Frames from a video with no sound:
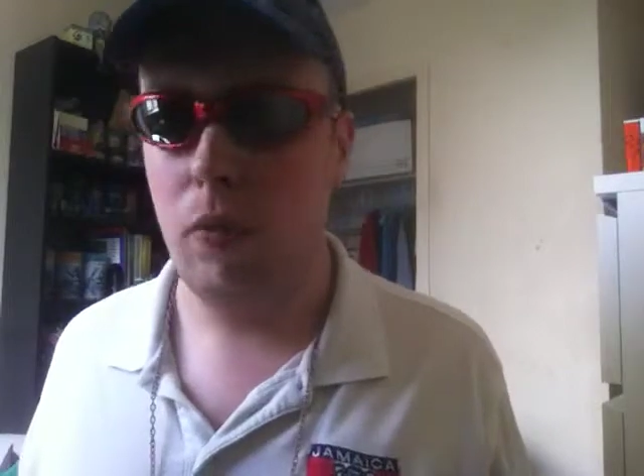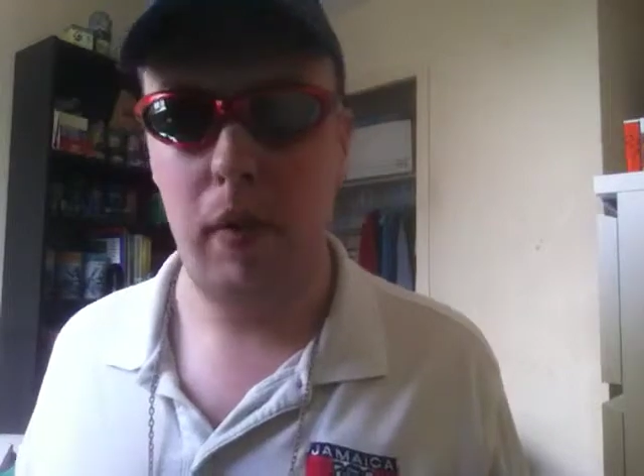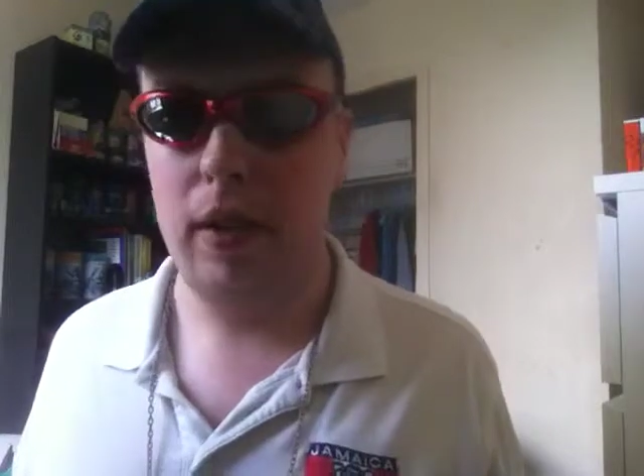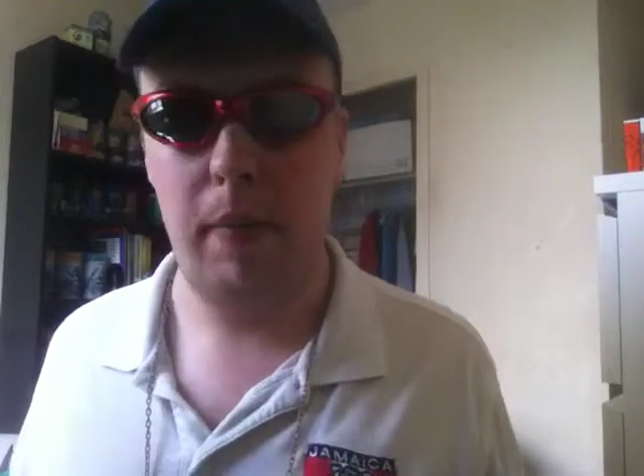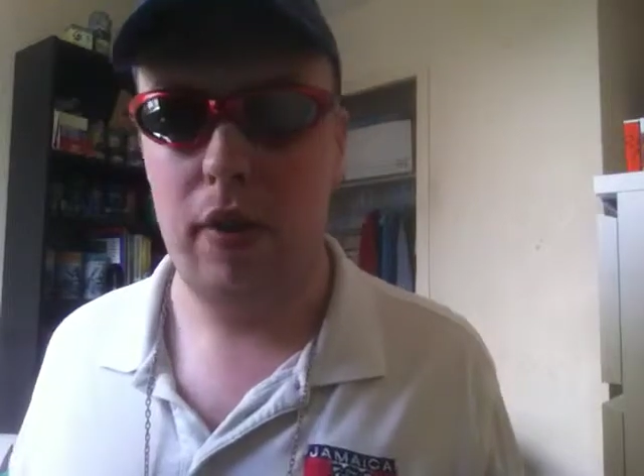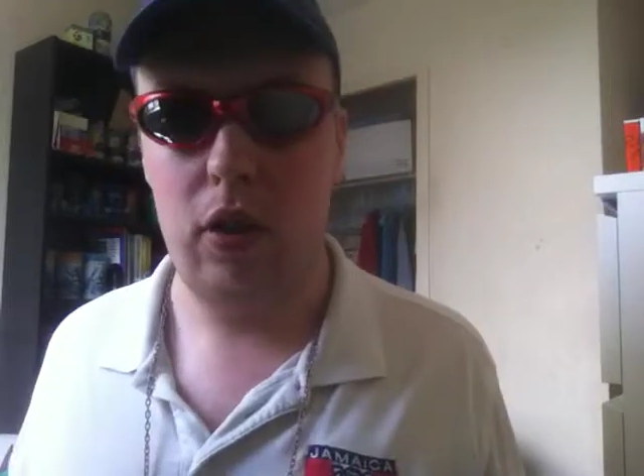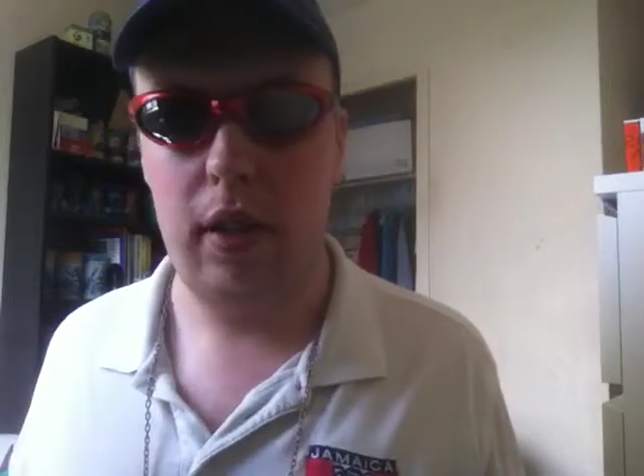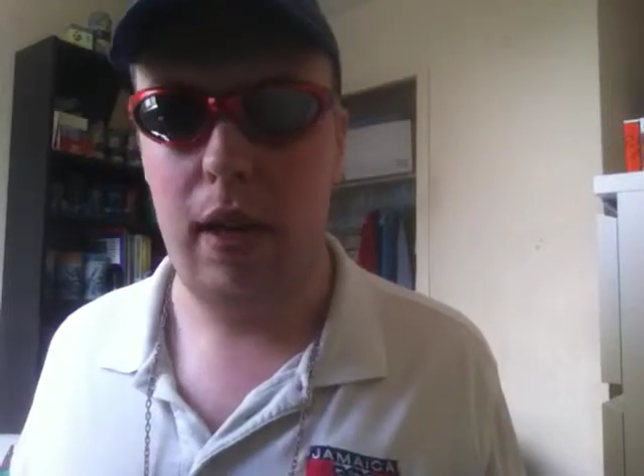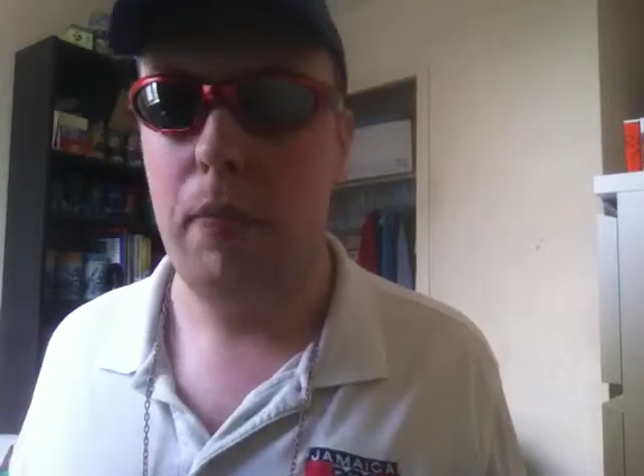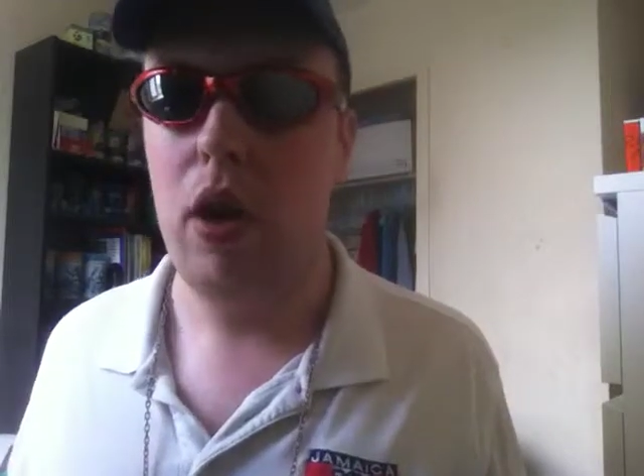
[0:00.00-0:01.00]
normal summon or
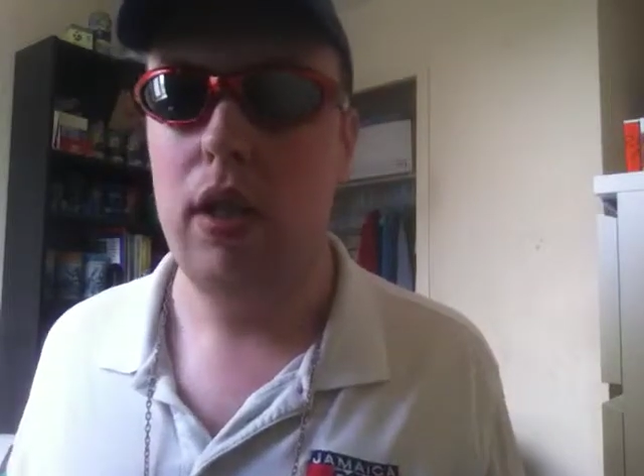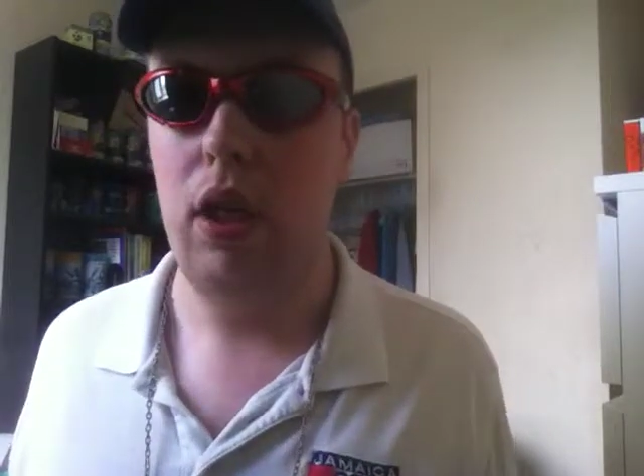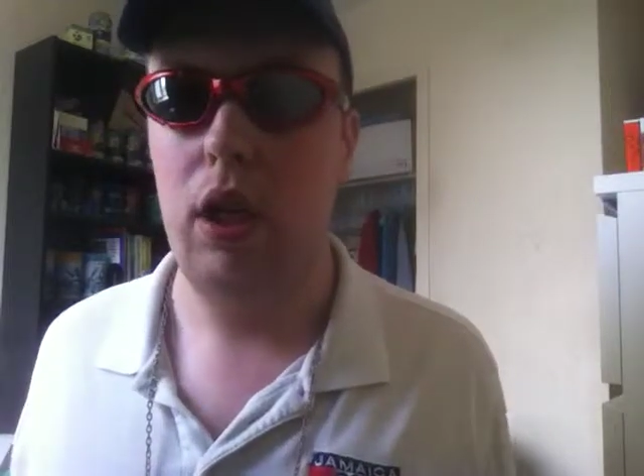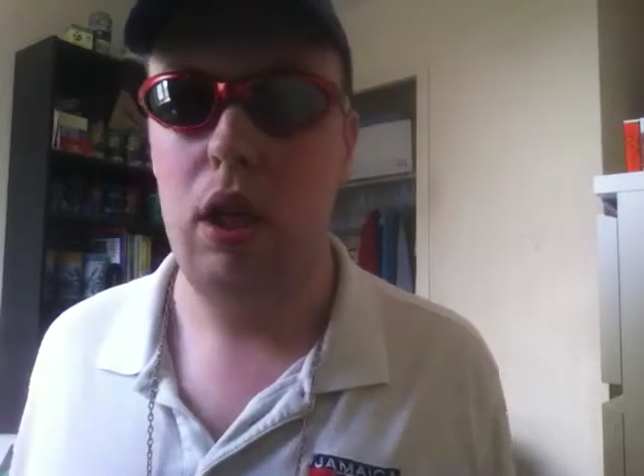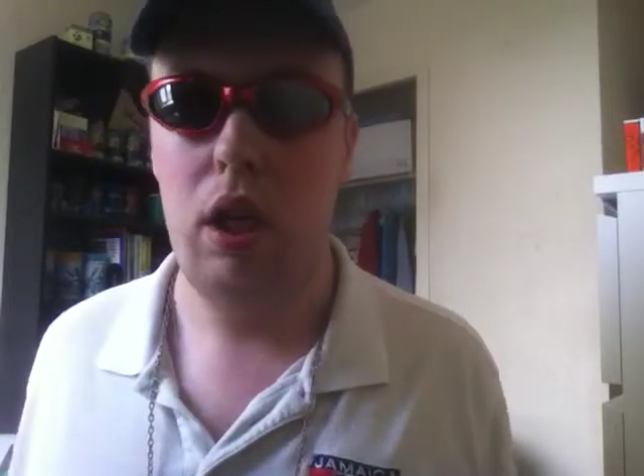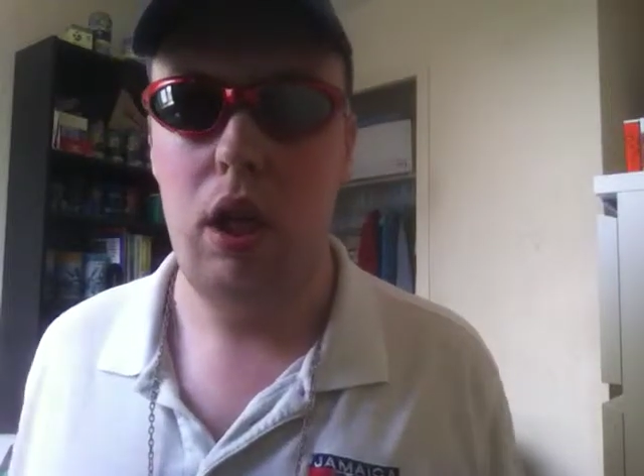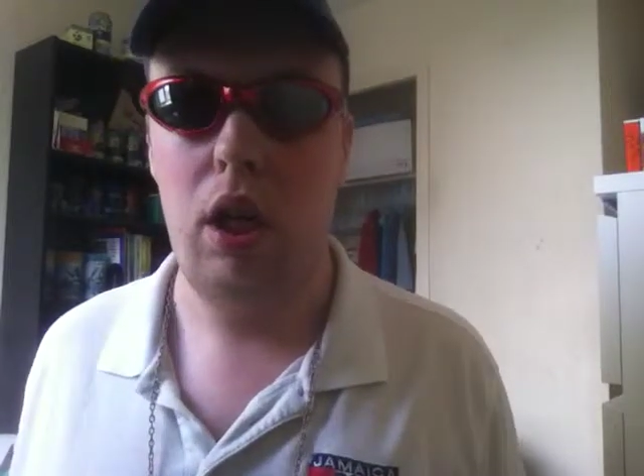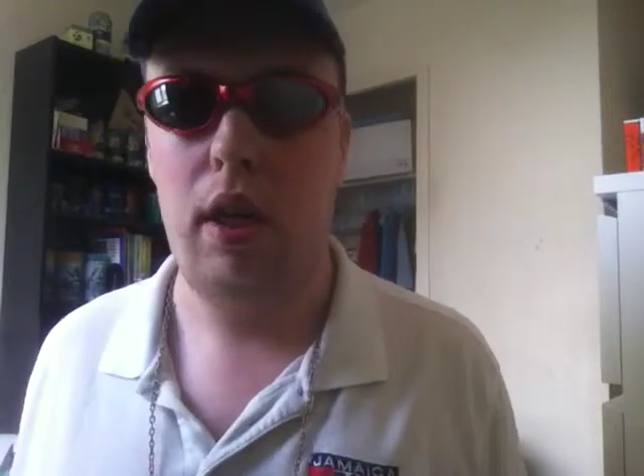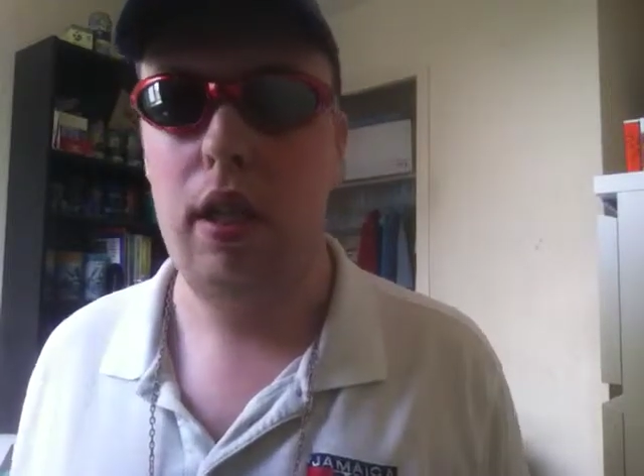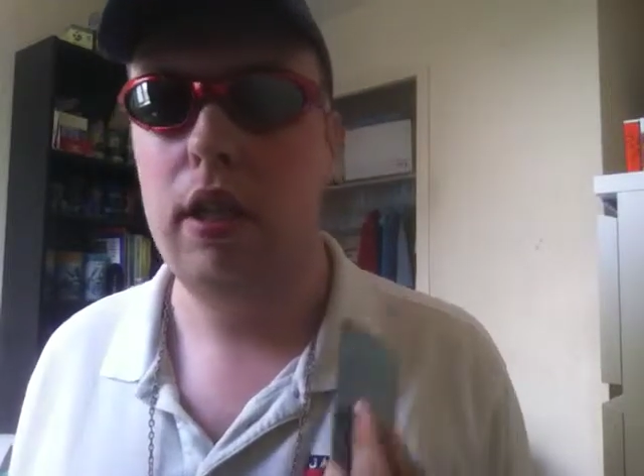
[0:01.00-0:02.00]
set a monster,
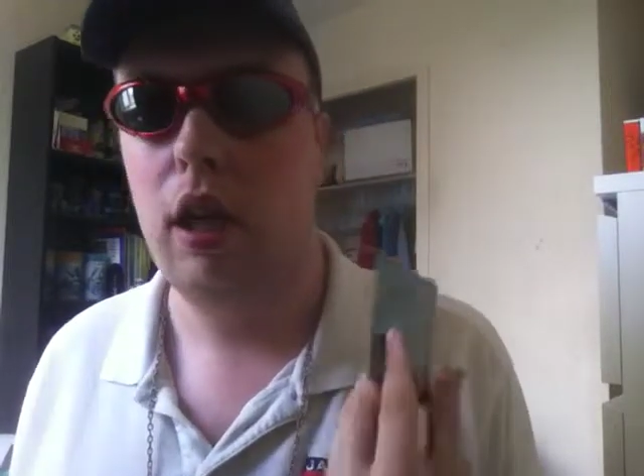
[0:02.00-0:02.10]
this